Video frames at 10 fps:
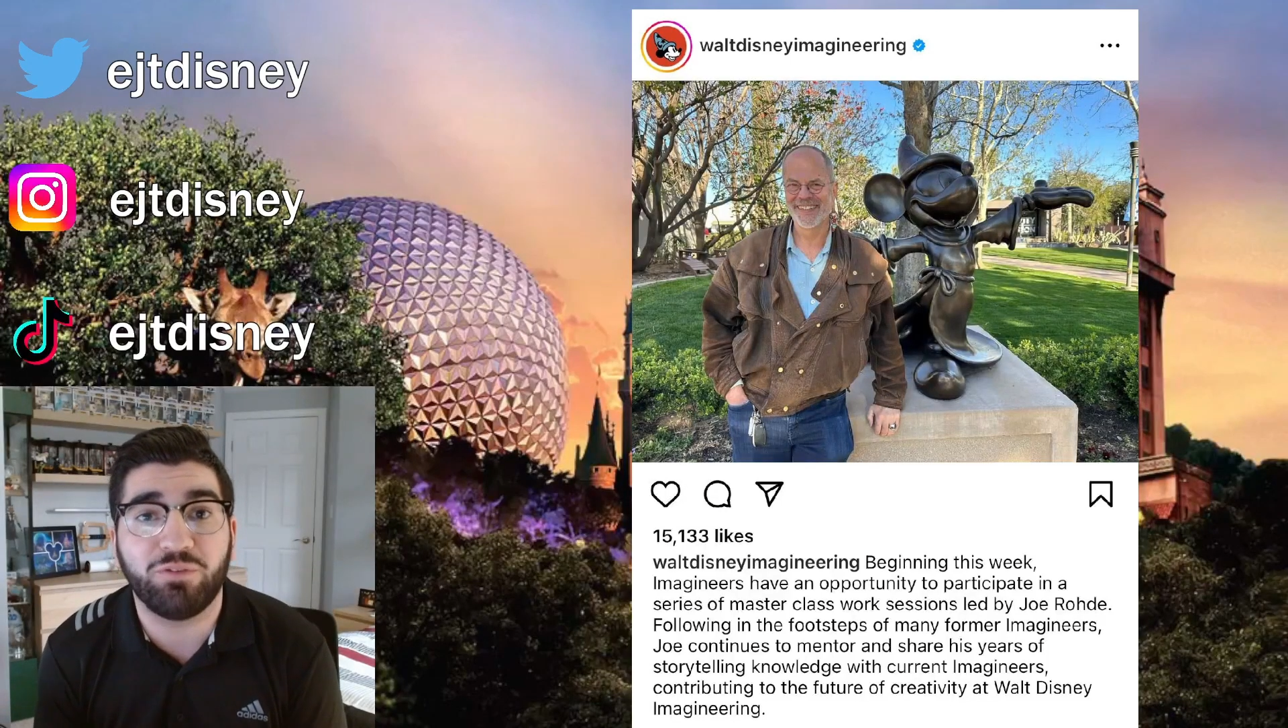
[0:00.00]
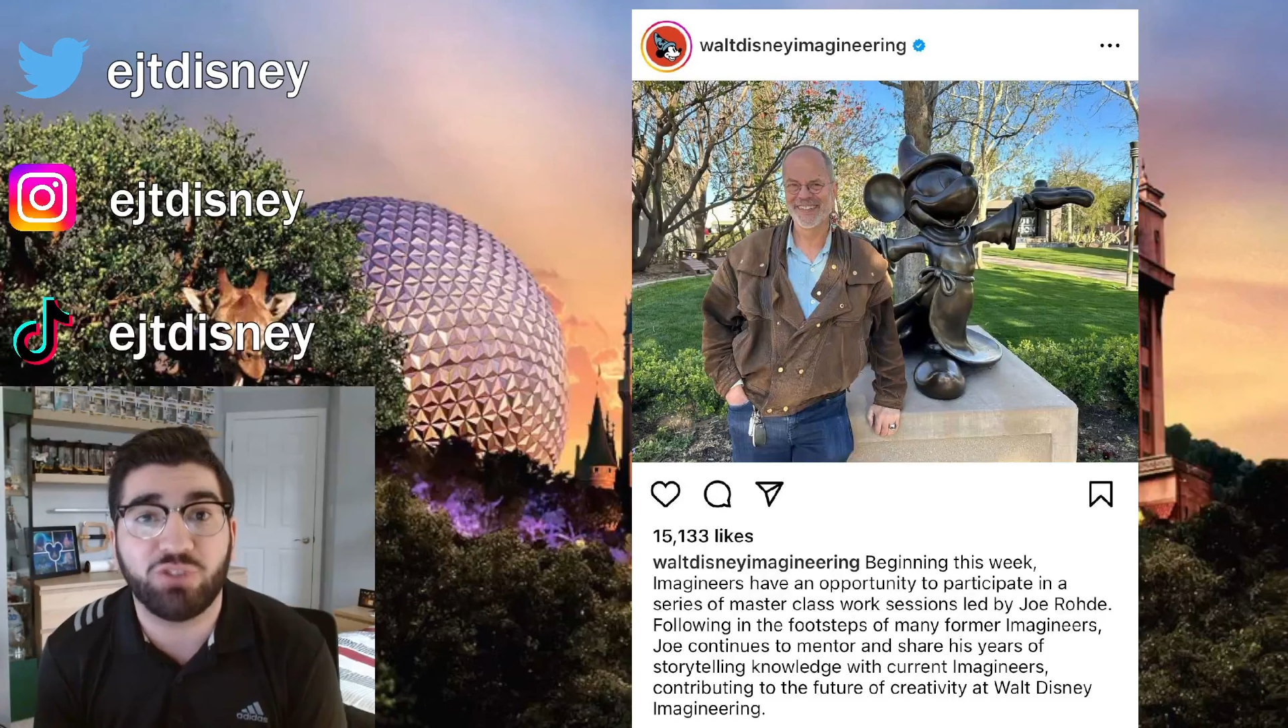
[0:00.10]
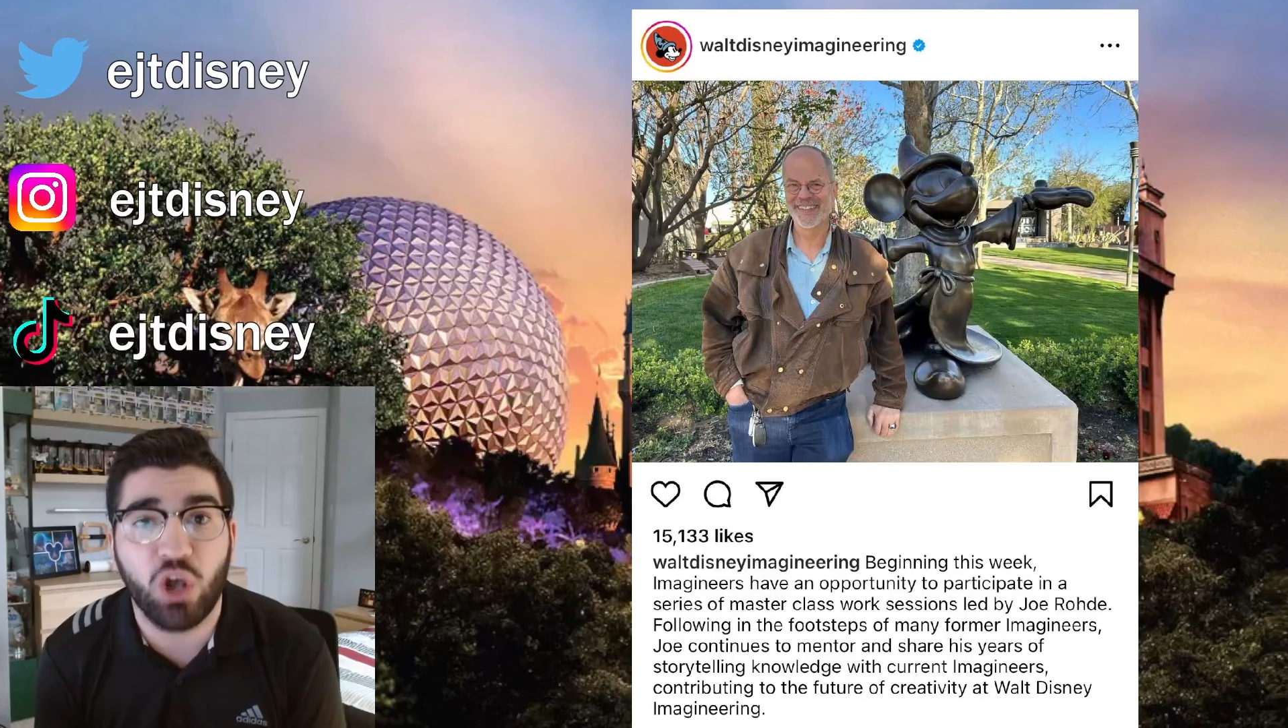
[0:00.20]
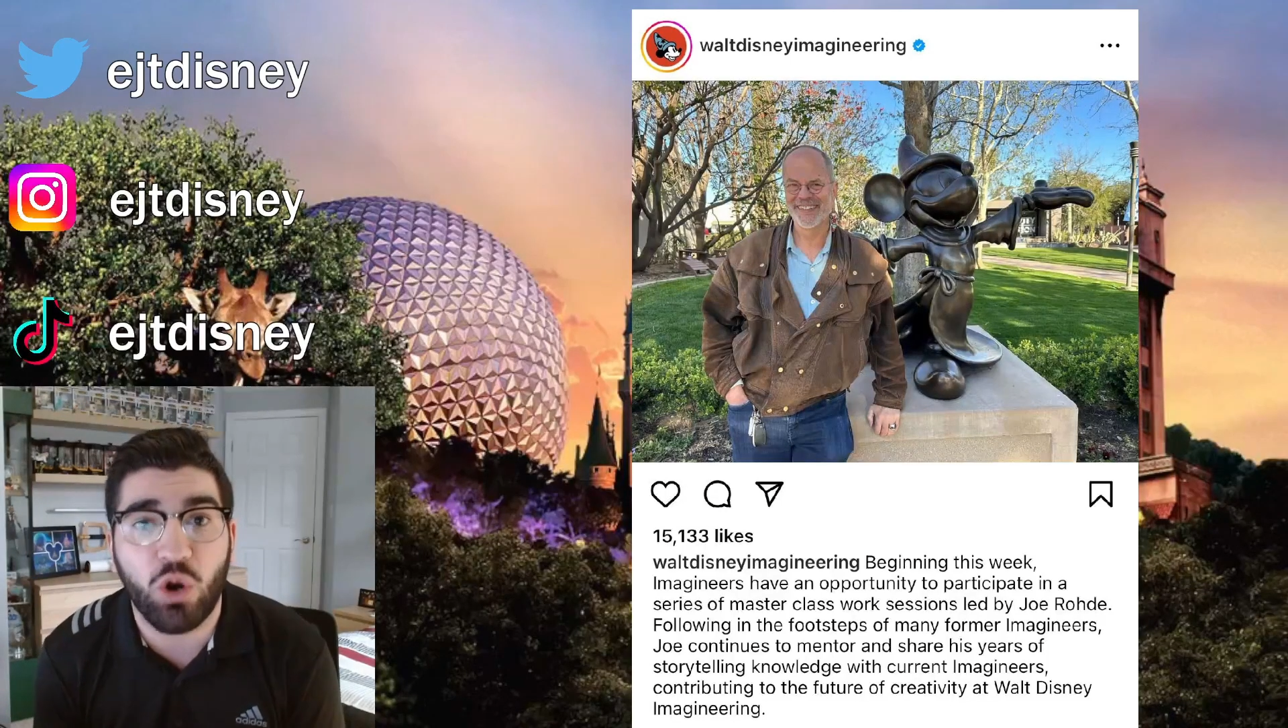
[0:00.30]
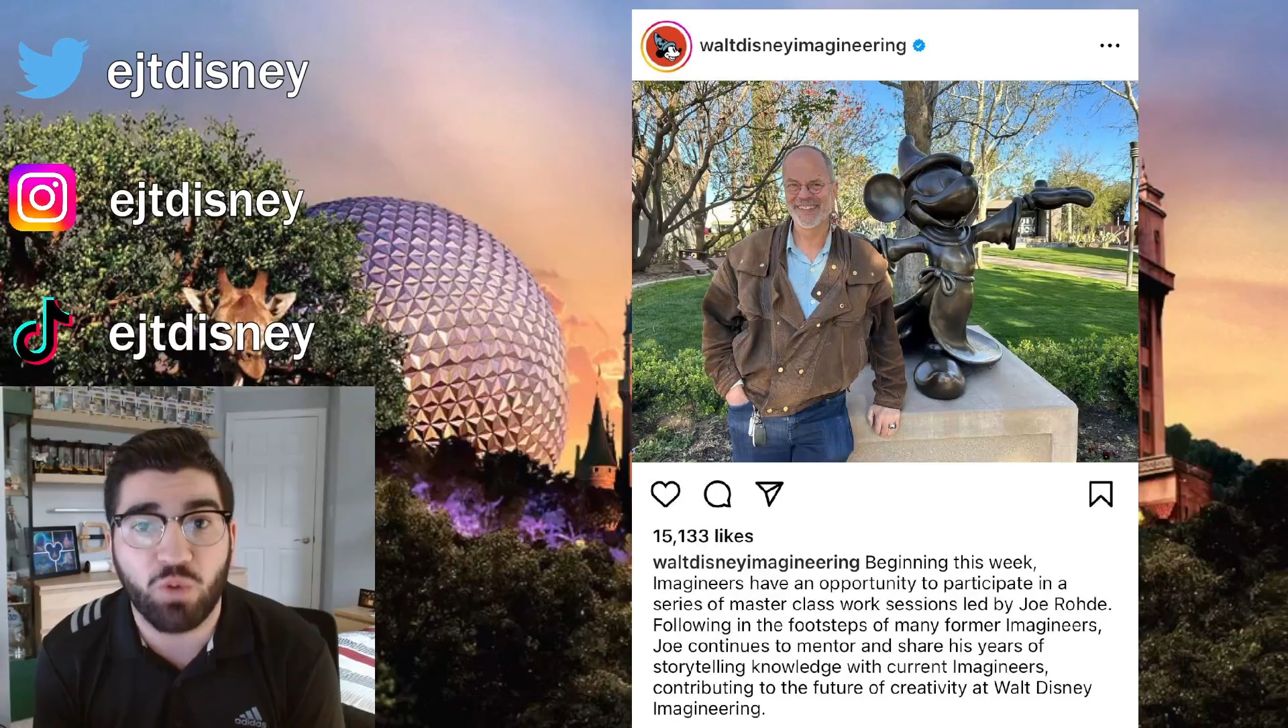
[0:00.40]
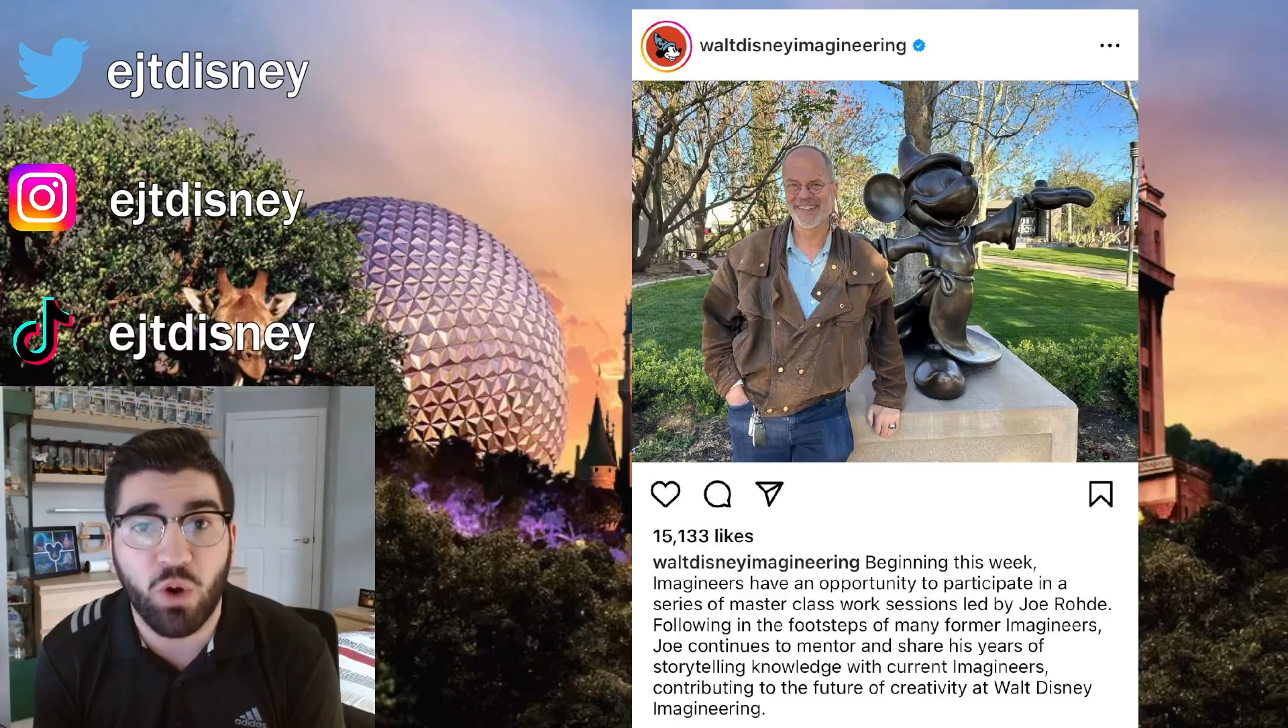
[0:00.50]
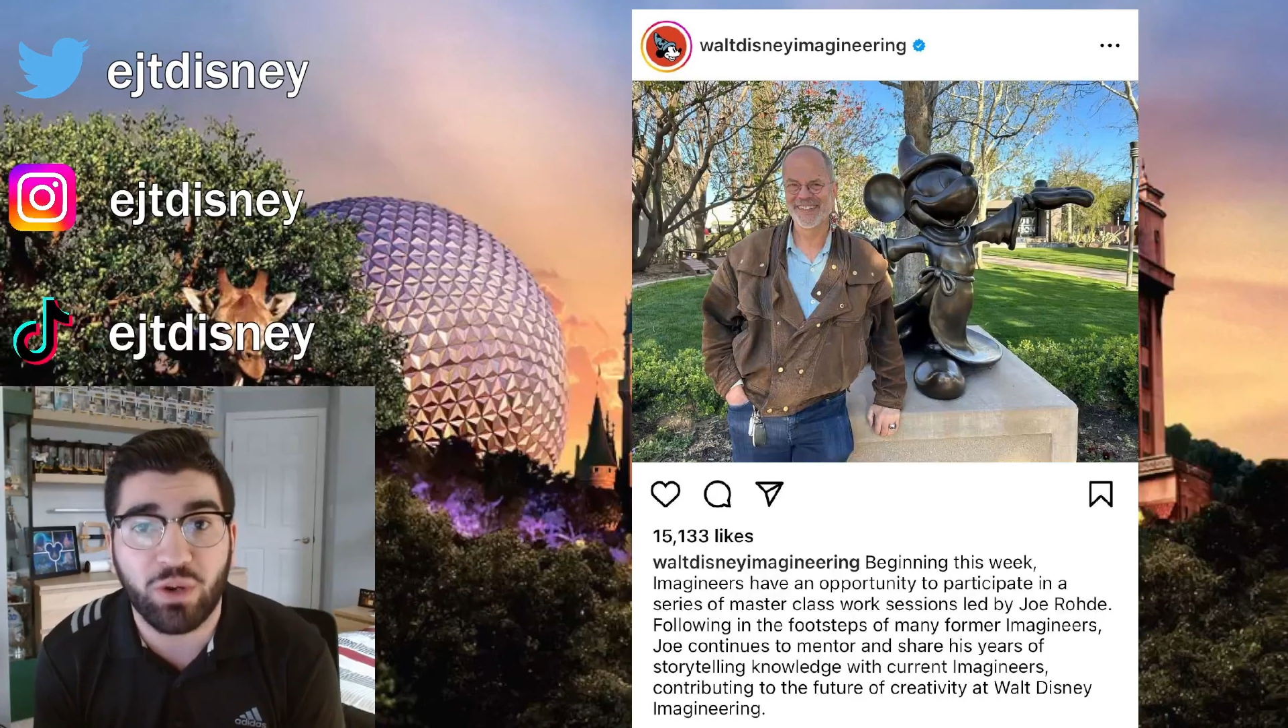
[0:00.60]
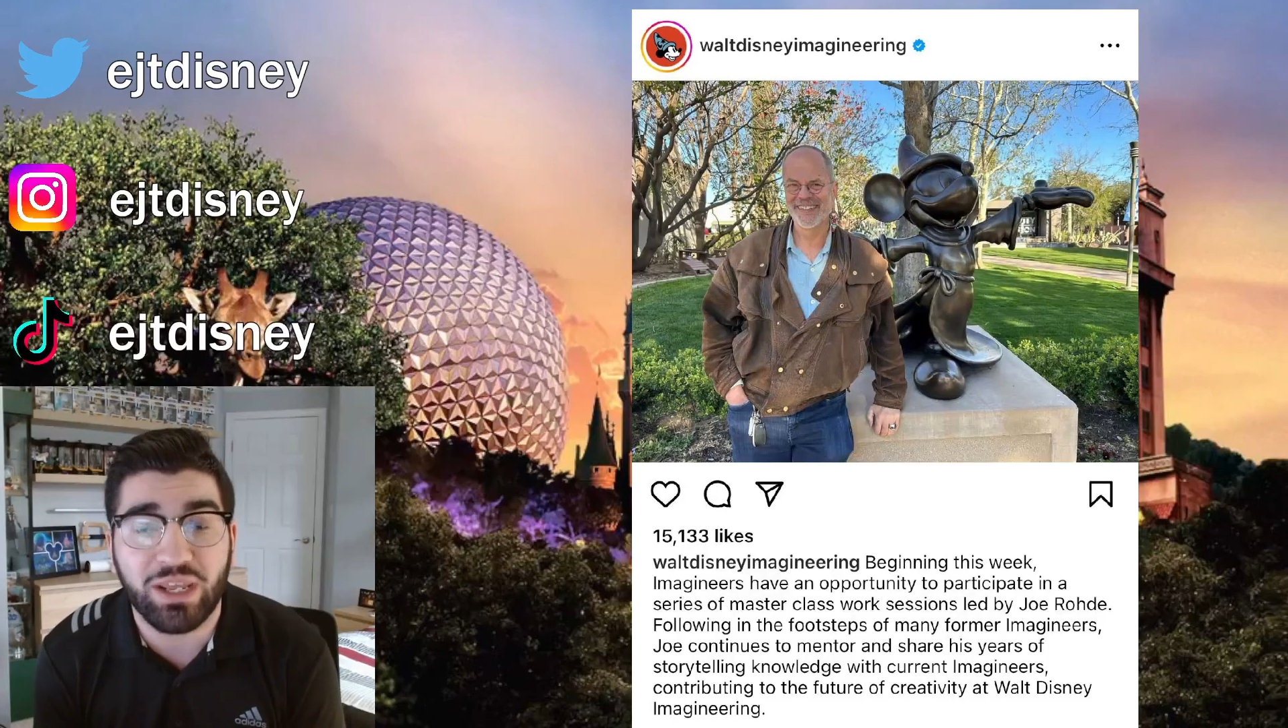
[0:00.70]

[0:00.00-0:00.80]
Joe Rhode